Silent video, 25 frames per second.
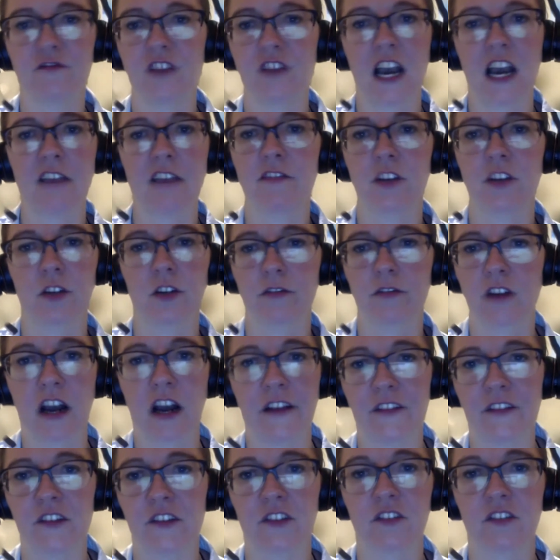five of your
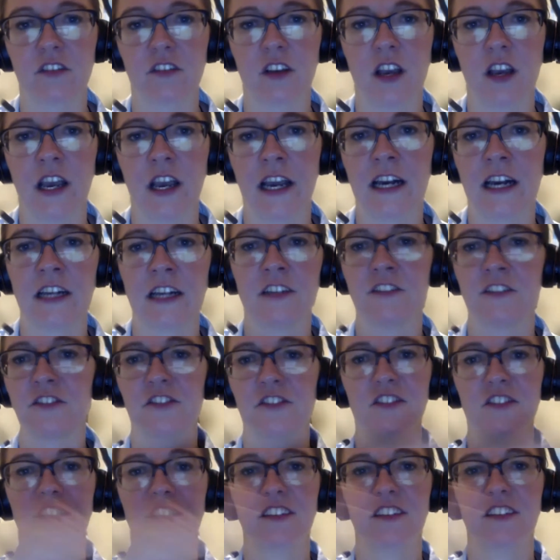friends and
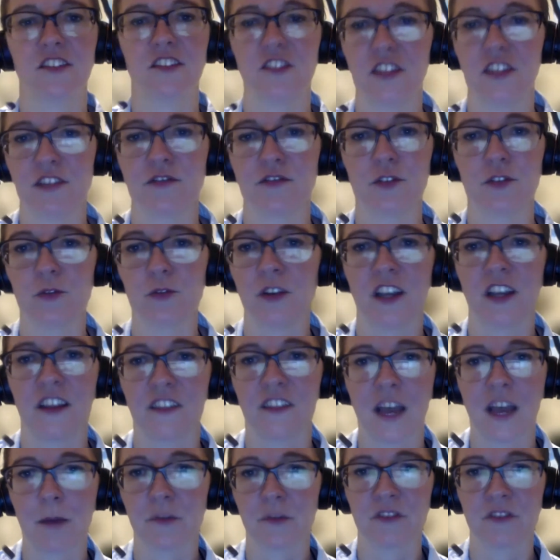see if you can
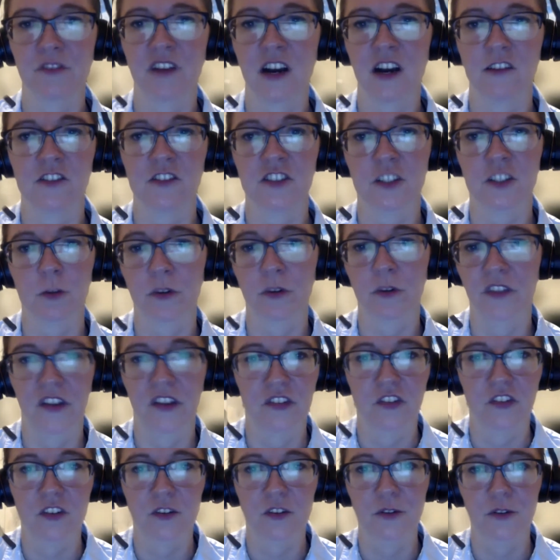get them to volunteer with
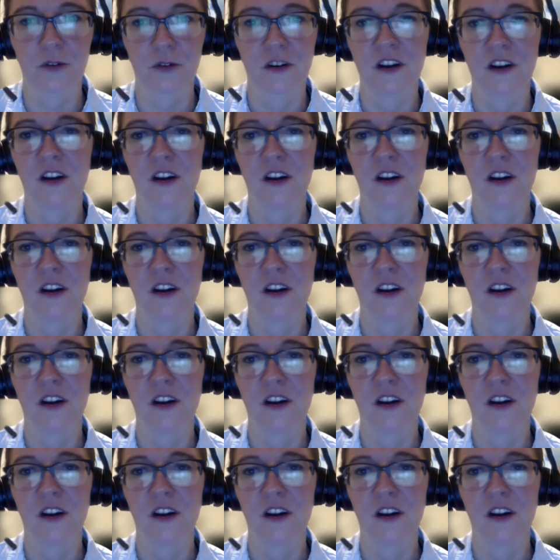us too.